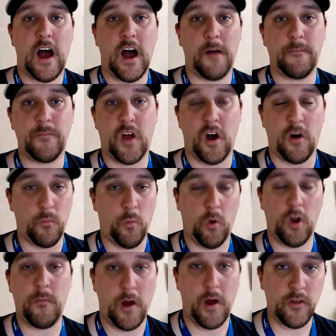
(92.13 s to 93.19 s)

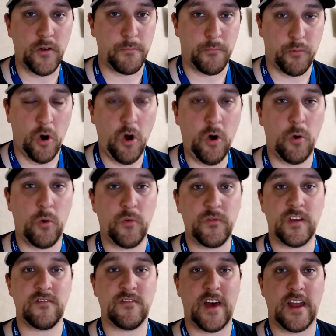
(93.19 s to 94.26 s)
One of my other
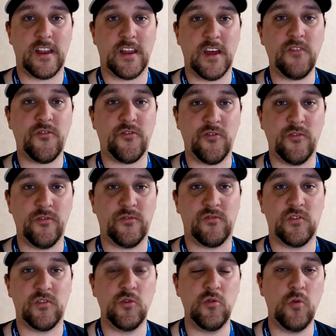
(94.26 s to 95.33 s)
pros is that it
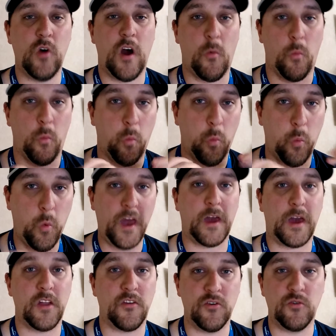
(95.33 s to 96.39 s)
introduced two
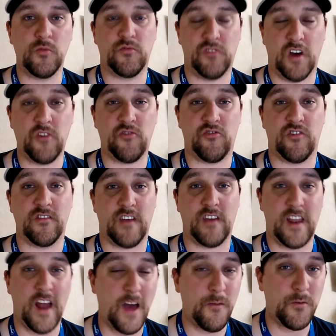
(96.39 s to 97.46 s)
wicked new dungeons,
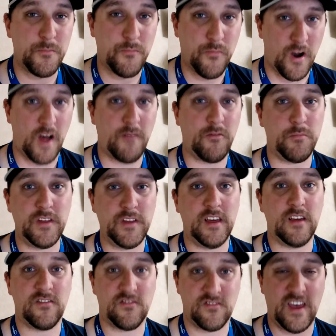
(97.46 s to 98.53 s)
and I would
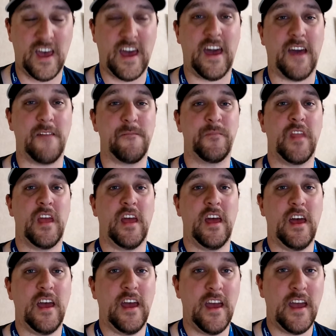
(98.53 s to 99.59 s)
probably say,
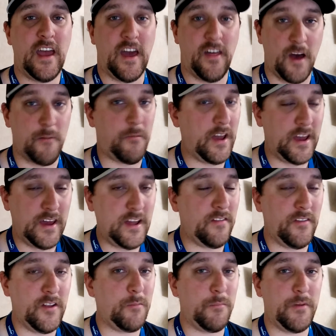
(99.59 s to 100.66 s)
and I might get
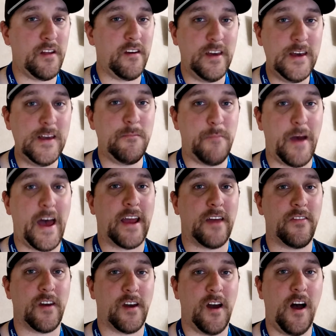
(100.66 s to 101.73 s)
a little bit of heat back
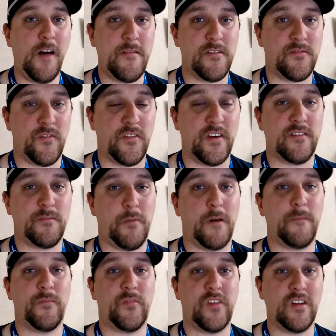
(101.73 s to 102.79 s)
in the comments for this,
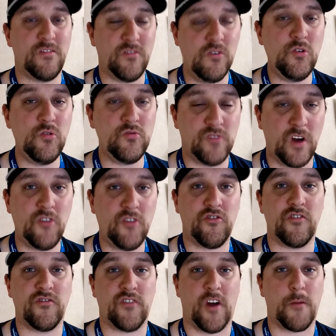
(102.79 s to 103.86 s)
but the two
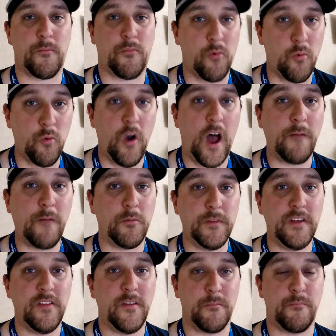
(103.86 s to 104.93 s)
dungeons are
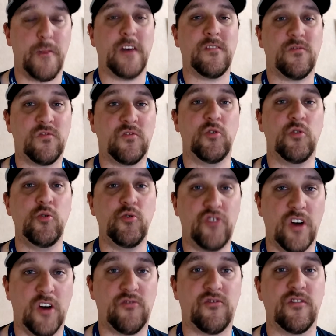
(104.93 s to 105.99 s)
probably the best two
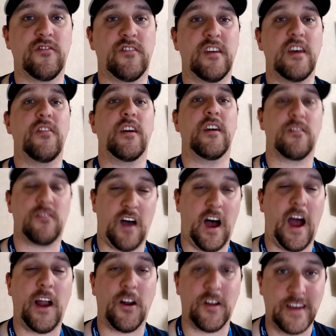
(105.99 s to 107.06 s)
dungeons in the
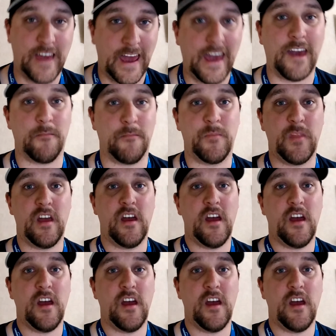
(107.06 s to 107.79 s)
entire game.